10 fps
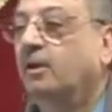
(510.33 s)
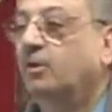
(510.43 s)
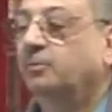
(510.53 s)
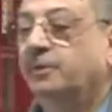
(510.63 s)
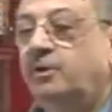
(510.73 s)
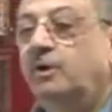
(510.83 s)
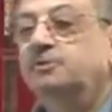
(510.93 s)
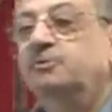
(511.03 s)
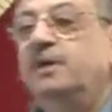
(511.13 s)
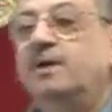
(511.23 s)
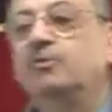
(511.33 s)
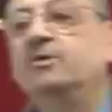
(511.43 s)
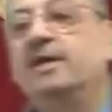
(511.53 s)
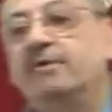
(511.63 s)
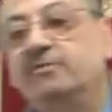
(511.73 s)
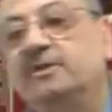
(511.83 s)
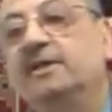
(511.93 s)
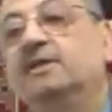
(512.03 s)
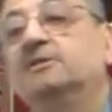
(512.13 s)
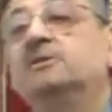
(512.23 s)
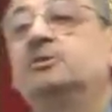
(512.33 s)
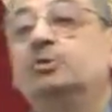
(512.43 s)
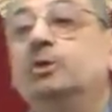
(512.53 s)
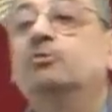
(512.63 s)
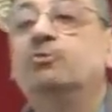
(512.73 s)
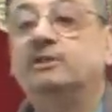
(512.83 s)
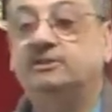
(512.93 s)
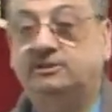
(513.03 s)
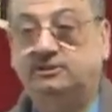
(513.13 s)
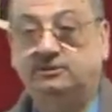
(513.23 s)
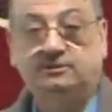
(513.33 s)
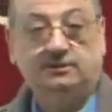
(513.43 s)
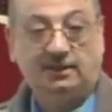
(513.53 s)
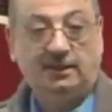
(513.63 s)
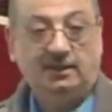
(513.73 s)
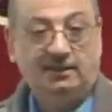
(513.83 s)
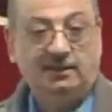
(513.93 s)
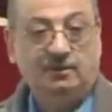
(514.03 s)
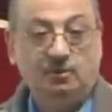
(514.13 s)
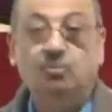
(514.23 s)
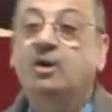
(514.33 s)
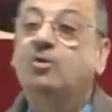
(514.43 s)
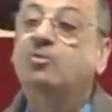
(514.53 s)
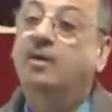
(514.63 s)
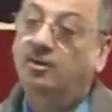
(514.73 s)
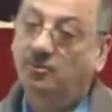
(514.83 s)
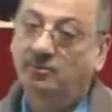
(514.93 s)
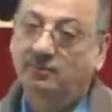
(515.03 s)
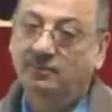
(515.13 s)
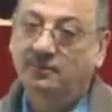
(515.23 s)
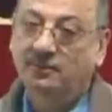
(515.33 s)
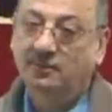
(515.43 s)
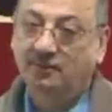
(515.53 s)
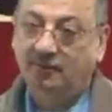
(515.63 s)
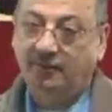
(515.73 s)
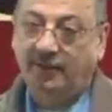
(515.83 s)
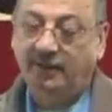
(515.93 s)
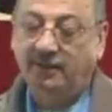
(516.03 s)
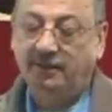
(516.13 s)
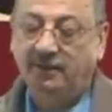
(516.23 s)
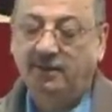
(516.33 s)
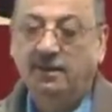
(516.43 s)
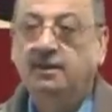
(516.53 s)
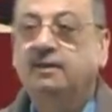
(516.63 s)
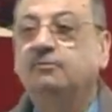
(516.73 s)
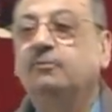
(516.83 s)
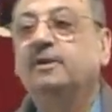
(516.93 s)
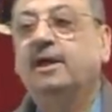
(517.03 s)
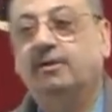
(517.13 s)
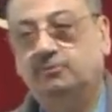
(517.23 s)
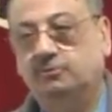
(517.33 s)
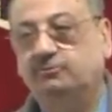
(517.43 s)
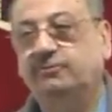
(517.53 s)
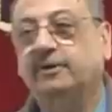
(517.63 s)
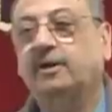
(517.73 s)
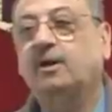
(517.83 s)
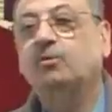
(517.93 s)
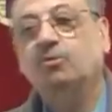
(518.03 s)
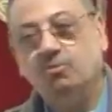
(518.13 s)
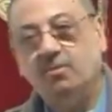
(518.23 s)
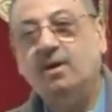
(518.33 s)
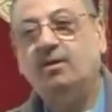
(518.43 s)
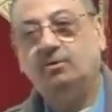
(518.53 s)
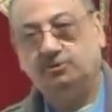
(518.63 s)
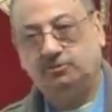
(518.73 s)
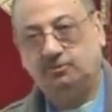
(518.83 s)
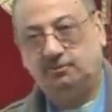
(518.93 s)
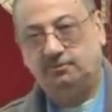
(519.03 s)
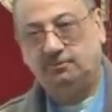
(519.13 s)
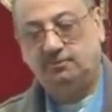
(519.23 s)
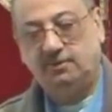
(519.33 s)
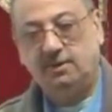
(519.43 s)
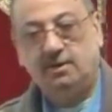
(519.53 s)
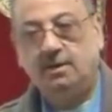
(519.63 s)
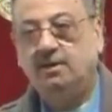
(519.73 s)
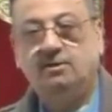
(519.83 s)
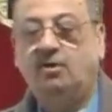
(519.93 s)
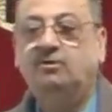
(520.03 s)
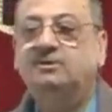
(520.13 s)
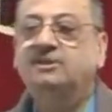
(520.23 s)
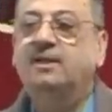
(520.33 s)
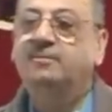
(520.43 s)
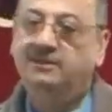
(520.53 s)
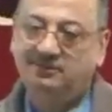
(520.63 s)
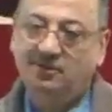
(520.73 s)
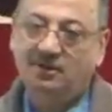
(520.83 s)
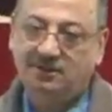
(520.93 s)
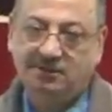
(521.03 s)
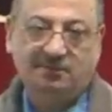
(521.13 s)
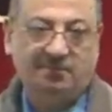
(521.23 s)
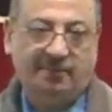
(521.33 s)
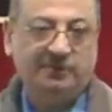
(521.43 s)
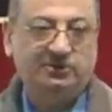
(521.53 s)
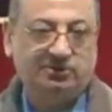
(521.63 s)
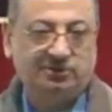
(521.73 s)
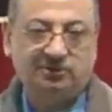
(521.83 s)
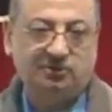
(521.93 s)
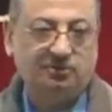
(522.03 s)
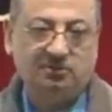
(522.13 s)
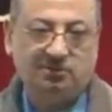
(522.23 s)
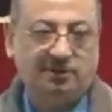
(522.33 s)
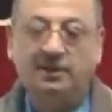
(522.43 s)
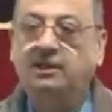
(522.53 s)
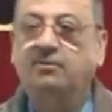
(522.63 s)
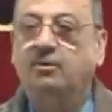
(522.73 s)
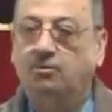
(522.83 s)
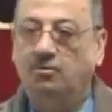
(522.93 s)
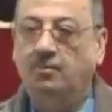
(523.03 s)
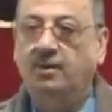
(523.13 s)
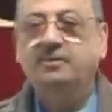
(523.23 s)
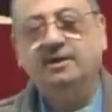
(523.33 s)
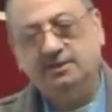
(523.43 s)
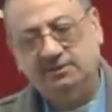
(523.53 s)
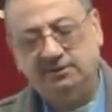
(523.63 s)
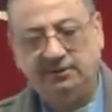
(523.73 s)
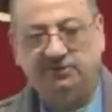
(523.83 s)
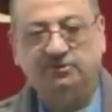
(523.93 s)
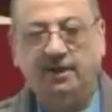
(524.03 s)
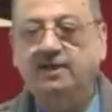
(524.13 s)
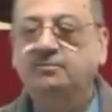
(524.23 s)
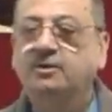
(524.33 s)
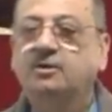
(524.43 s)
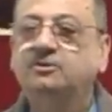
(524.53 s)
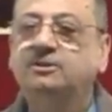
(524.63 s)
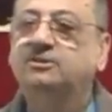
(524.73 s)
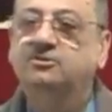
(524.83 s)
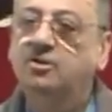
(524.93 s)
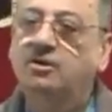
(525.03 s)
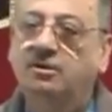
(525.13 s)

Because we are doing everything in sequence, huwa, huma, hum, okay? We have to figure out huma also. Dr. Saab does not much think about huma. He's right because it's not